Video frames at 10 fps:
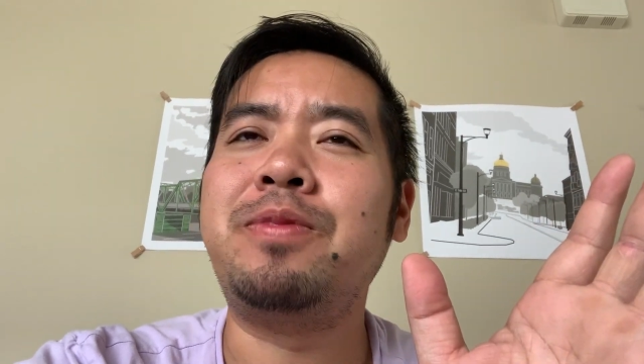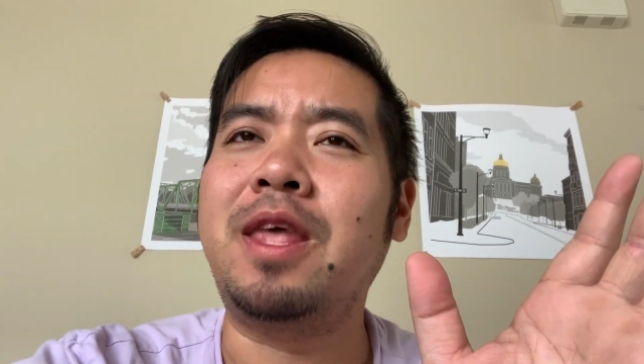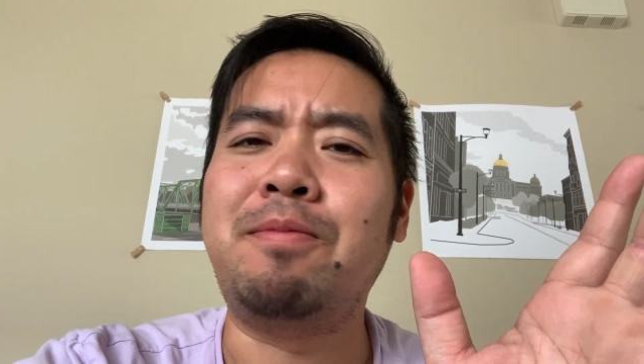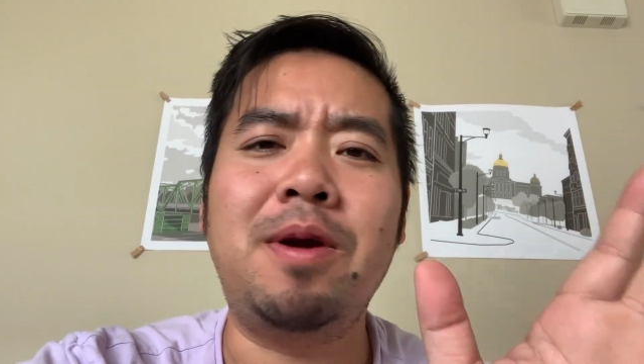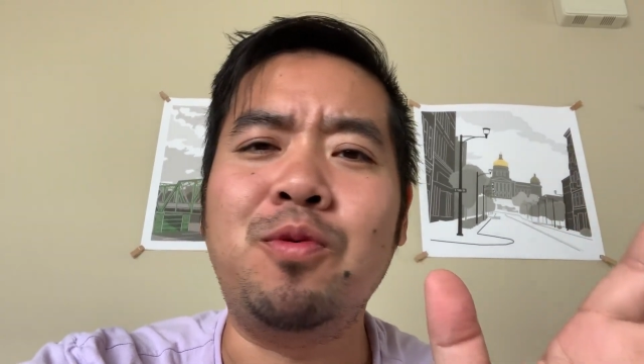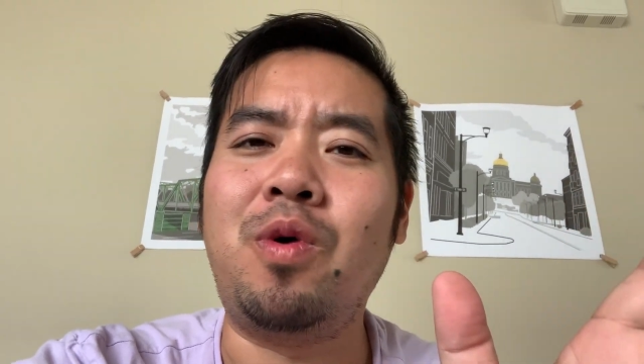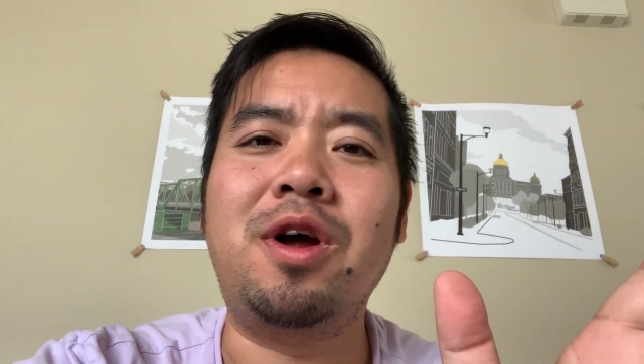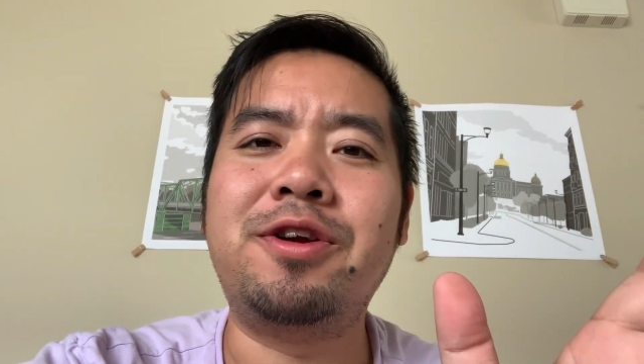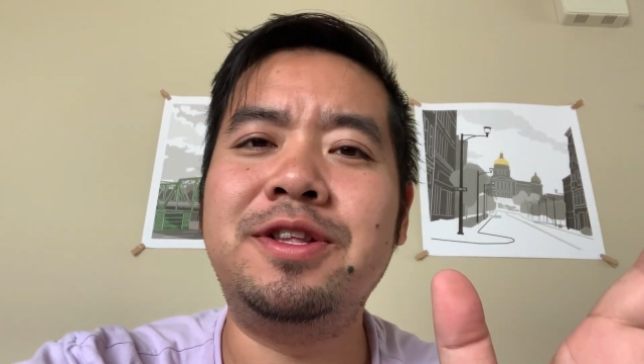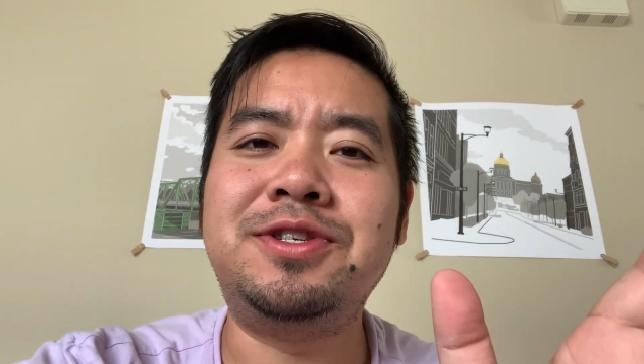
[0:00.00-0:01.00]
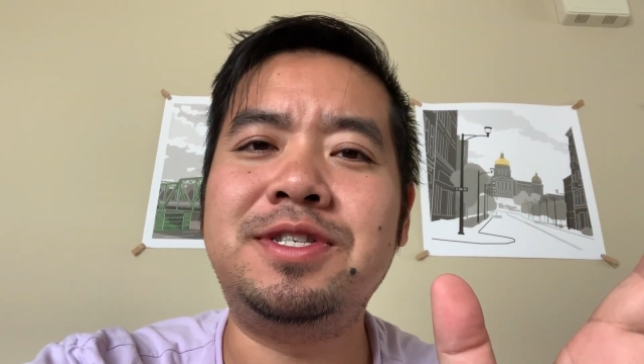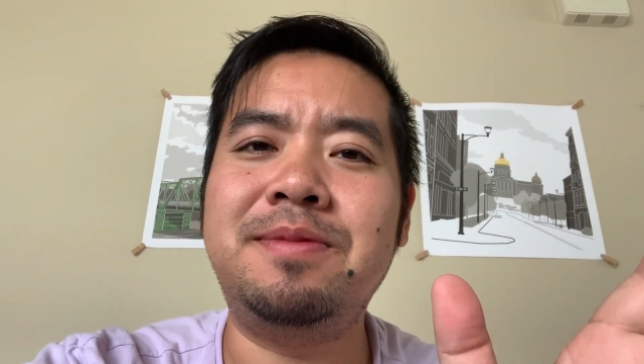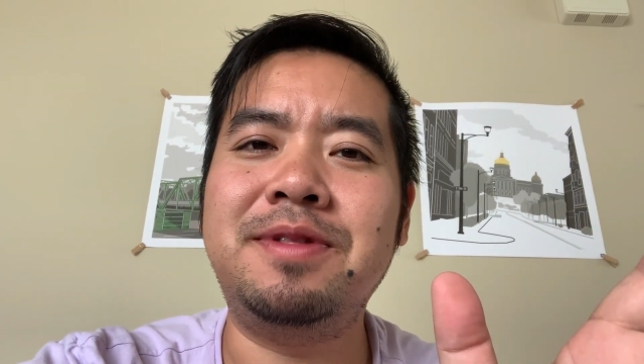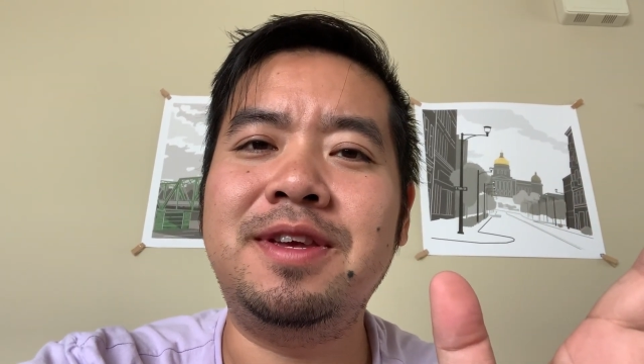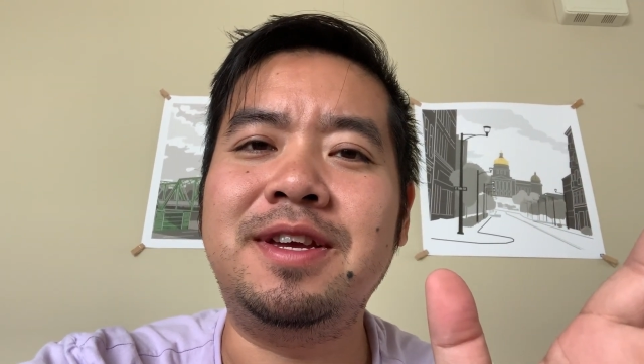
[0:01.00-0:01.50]
like probably Walgreens or
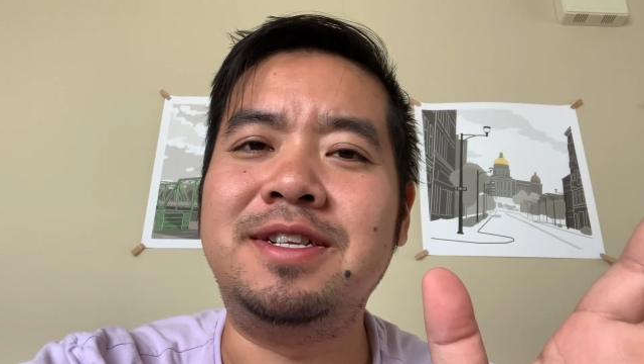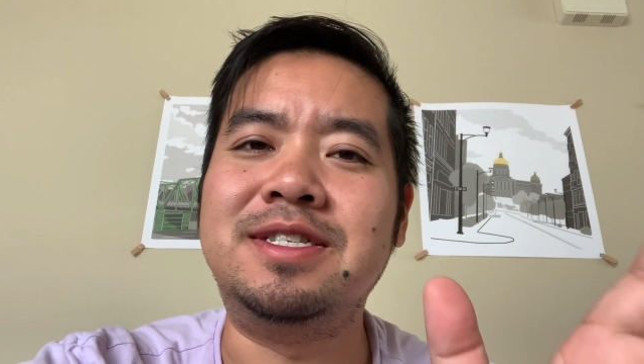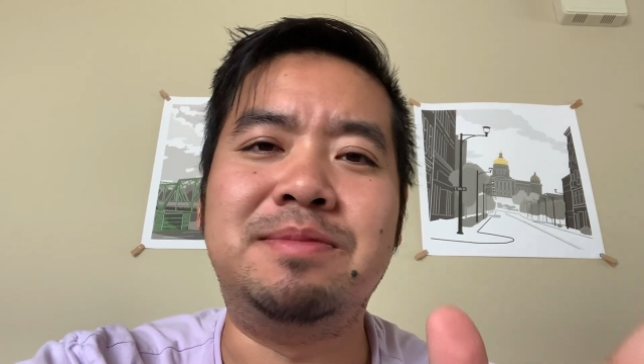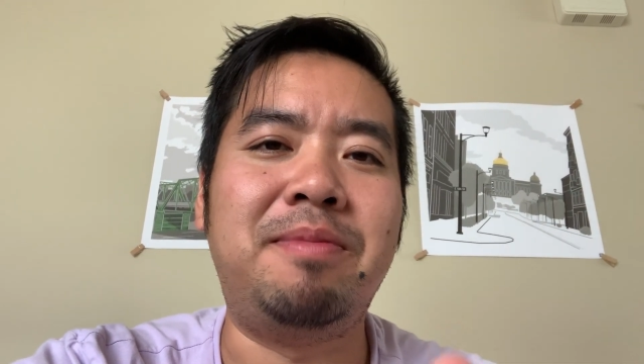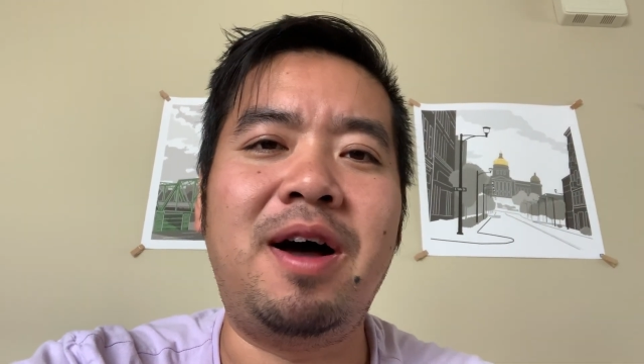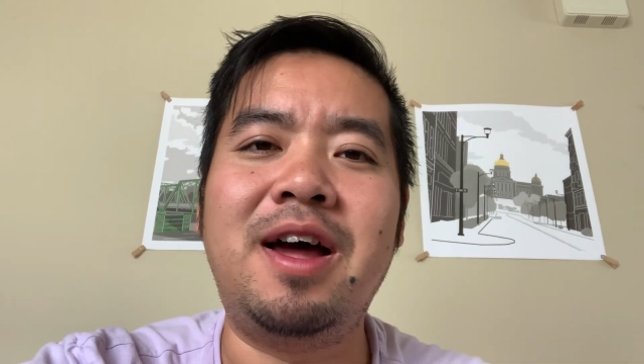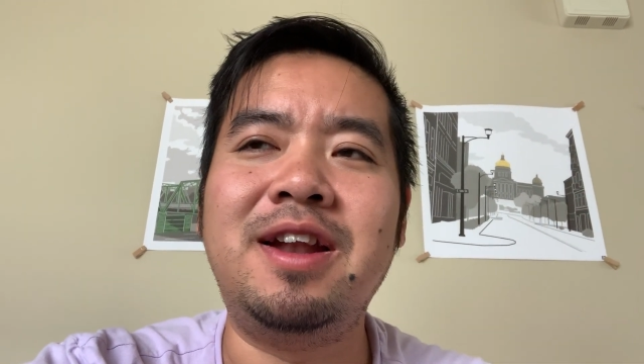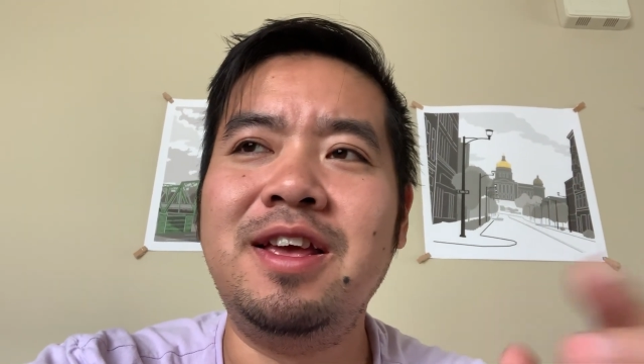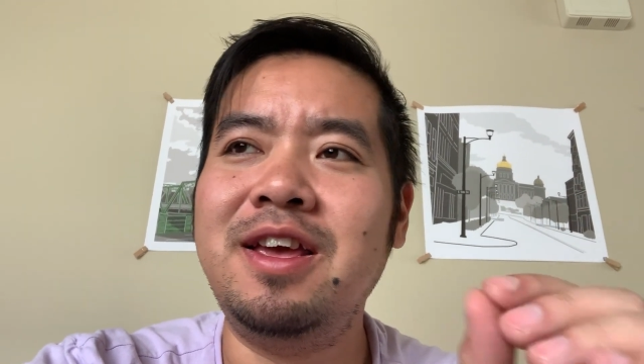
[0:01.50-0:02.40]
something, and just bought